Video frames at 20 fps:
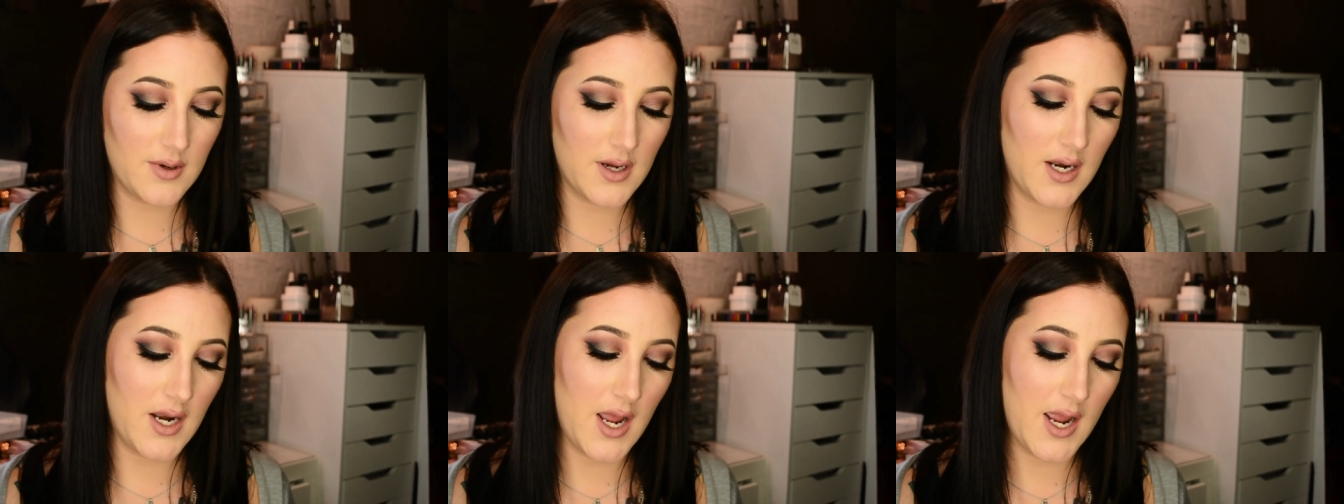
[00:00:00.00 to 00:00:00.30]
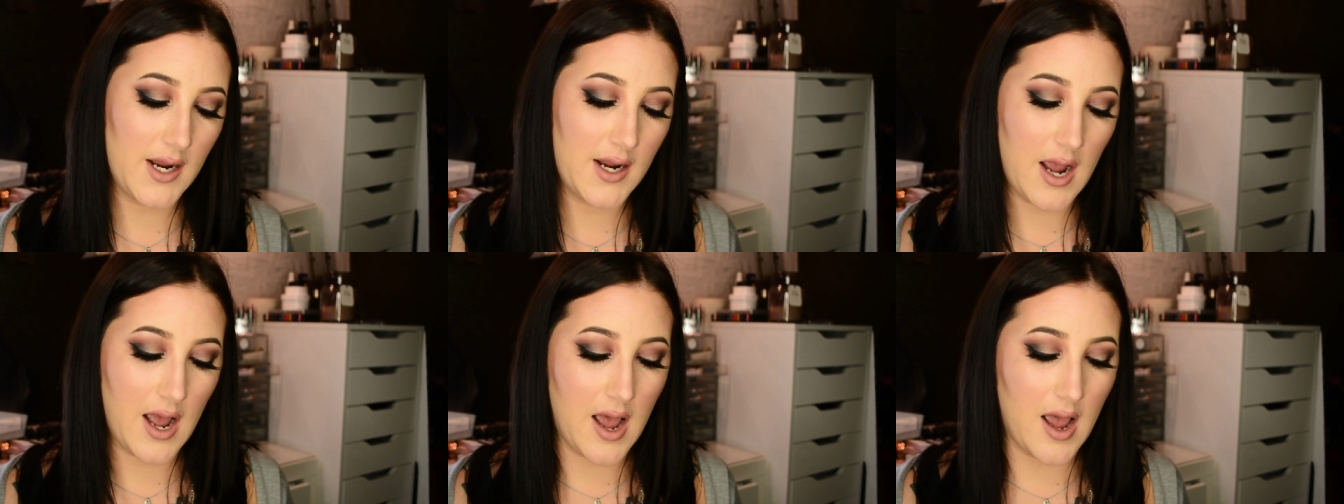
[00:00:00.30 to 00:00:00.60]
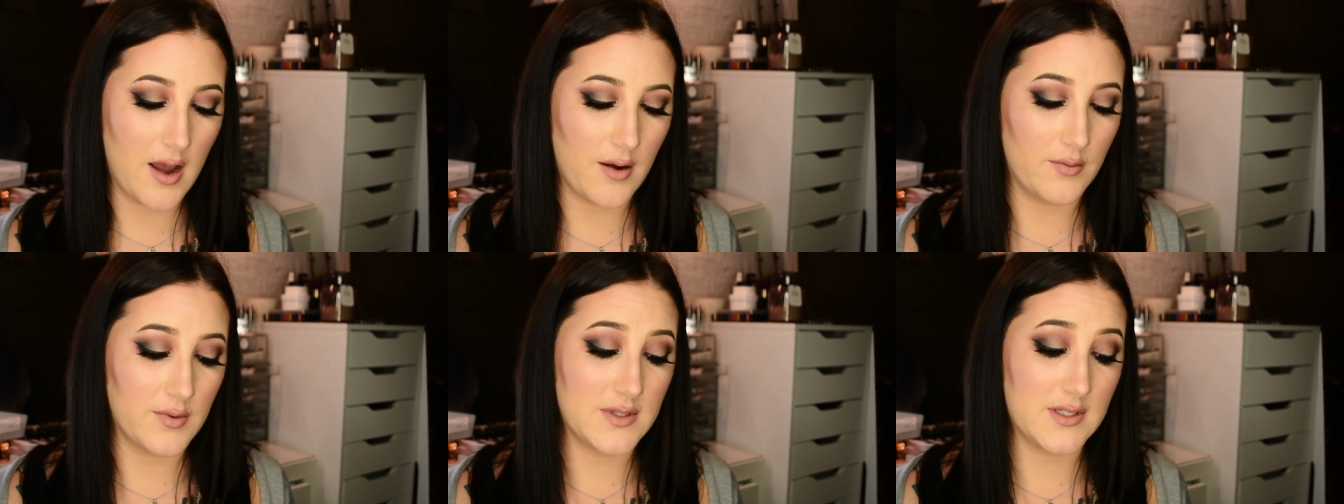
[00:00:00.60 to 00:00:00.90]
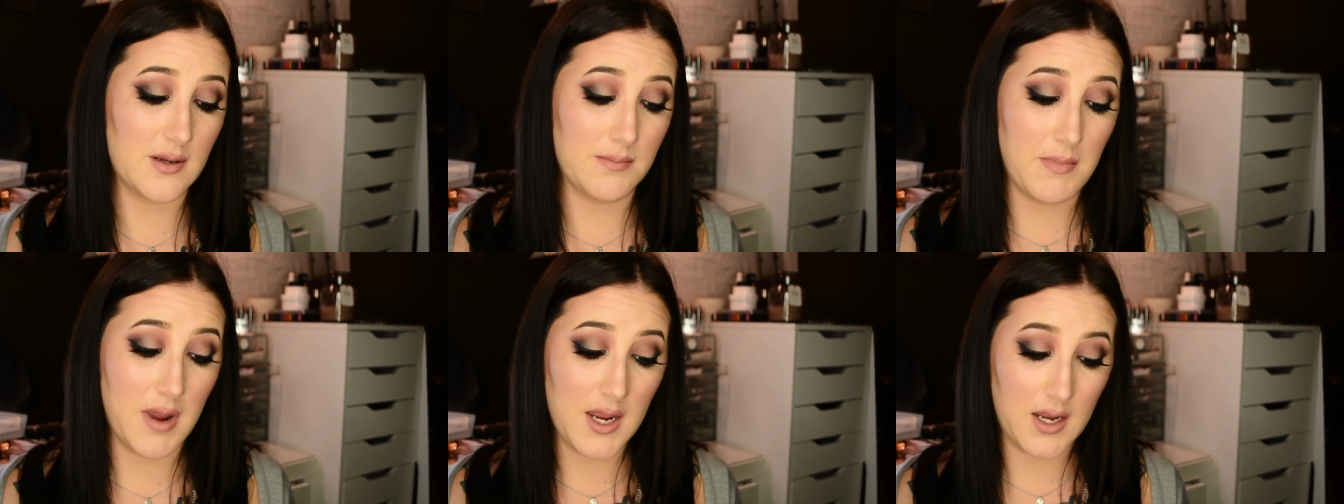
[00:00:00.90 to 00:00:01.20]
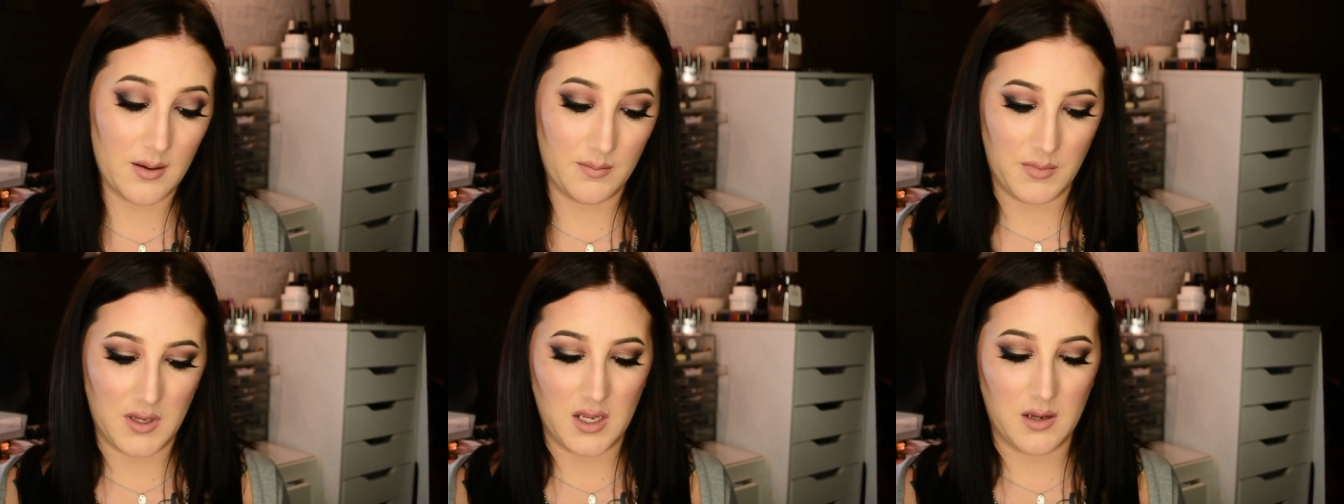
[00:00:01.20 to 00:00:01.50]
one I got was the
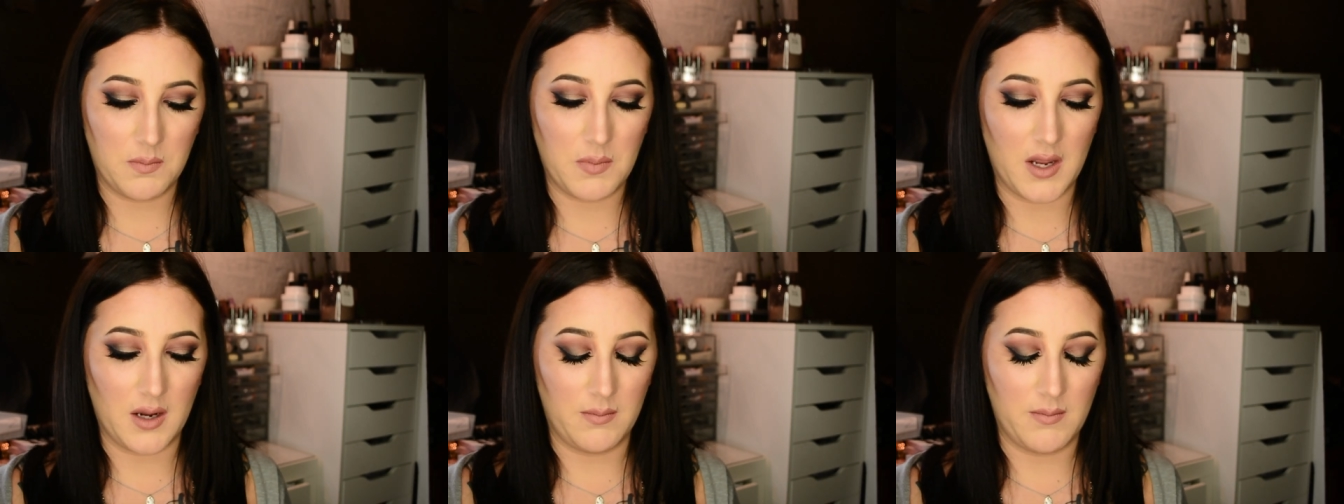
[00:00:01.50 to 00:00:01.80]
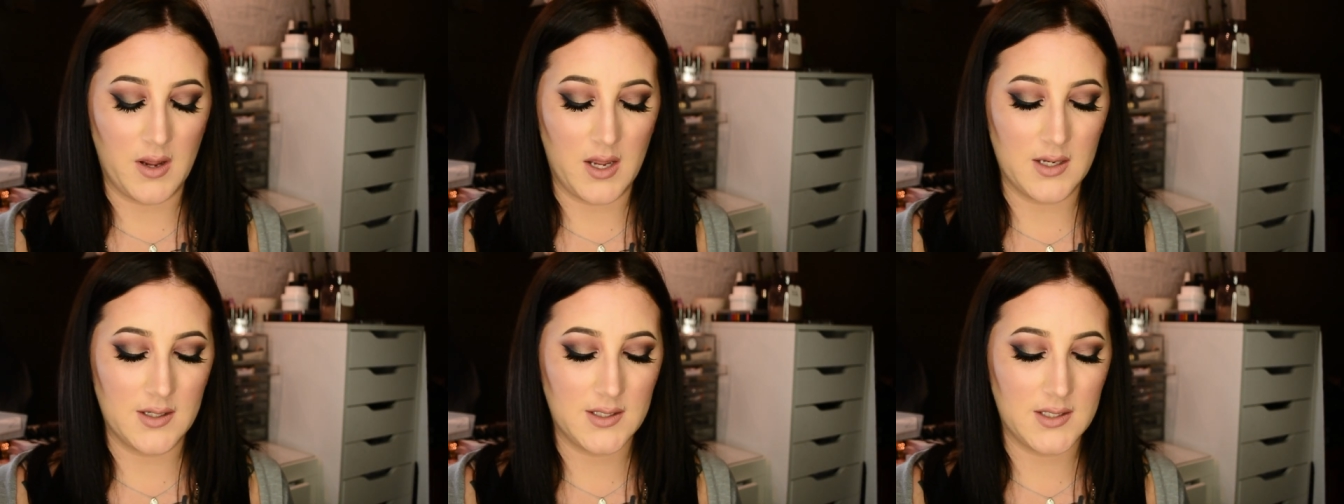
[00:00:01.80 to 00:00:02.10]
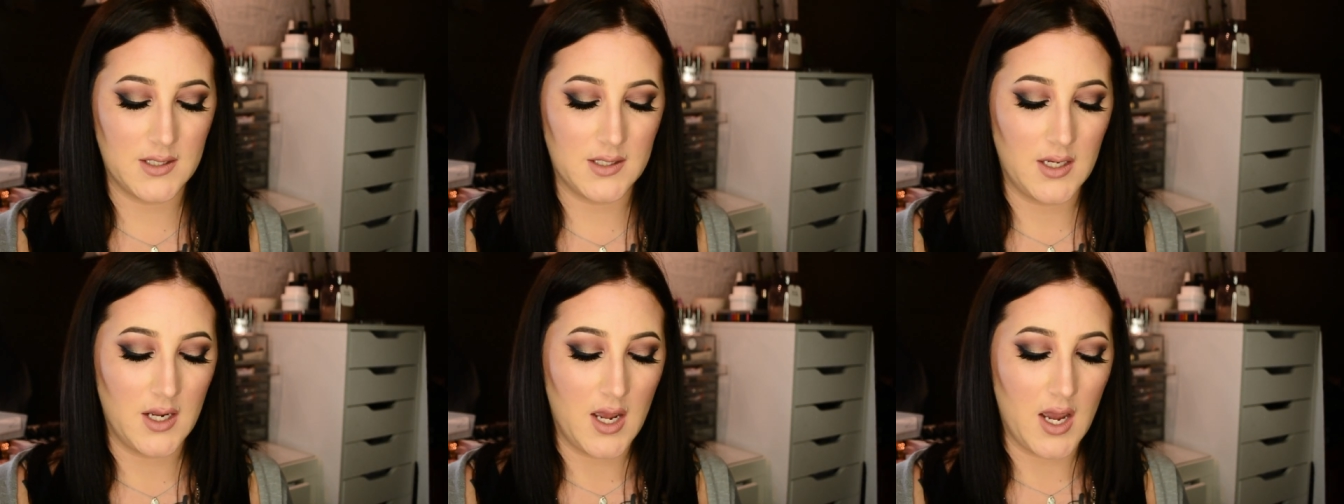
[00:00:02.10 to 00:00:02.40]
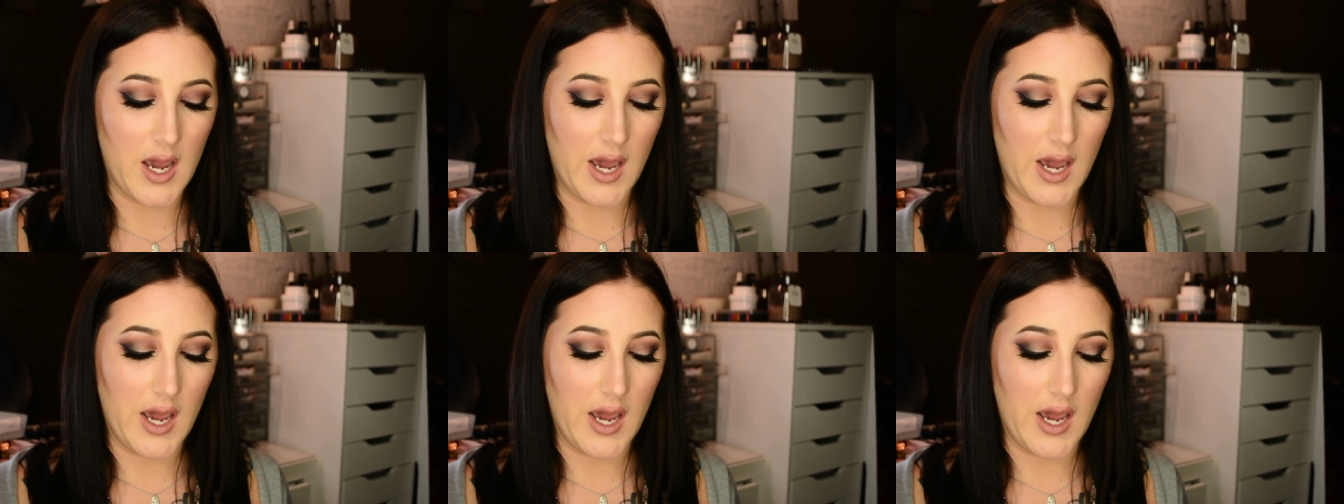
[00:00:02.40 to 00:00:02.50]
Makeup Geek pigment.